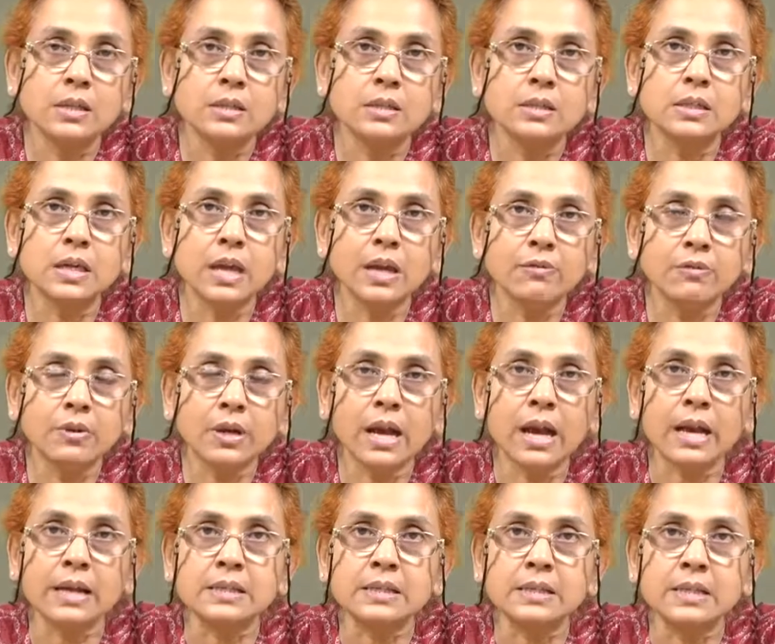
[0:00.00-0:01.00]
is never
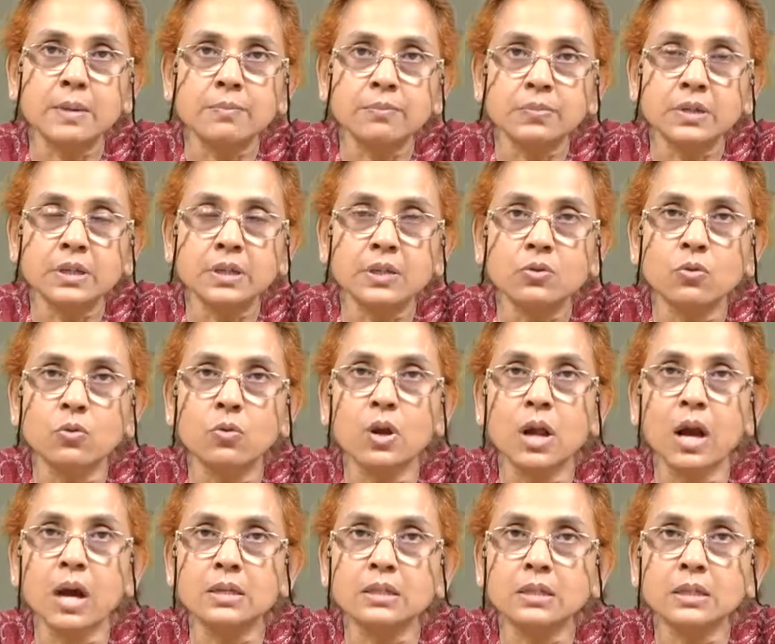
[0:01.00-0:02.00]
accepted
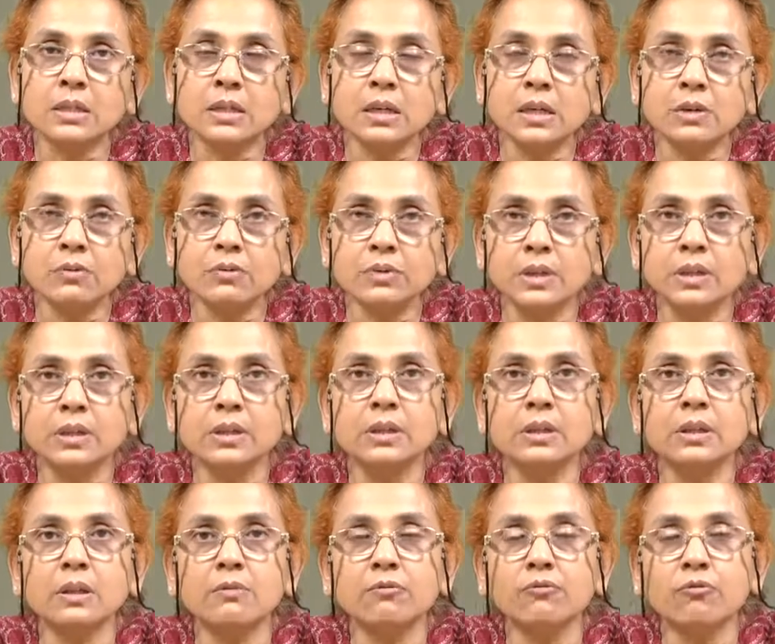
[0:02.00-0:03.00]
wholeheartedly
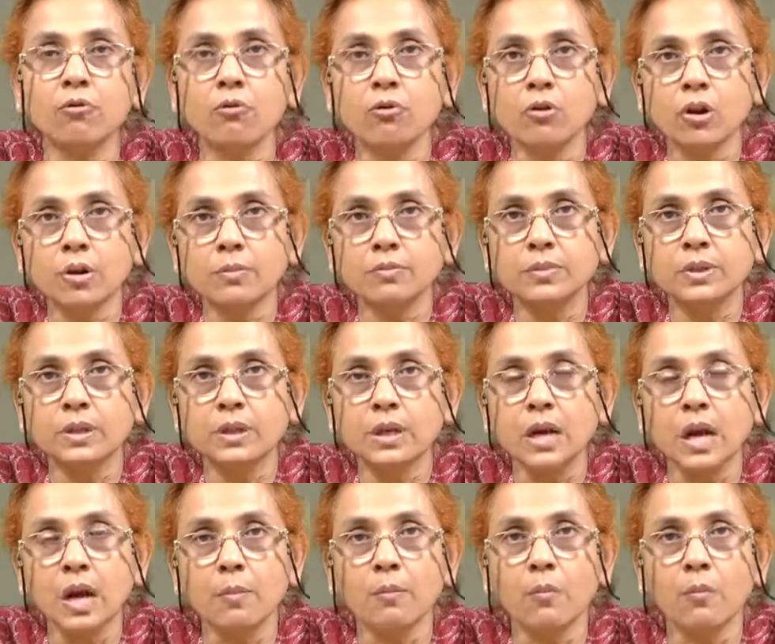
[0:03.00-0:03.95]
within the fold of the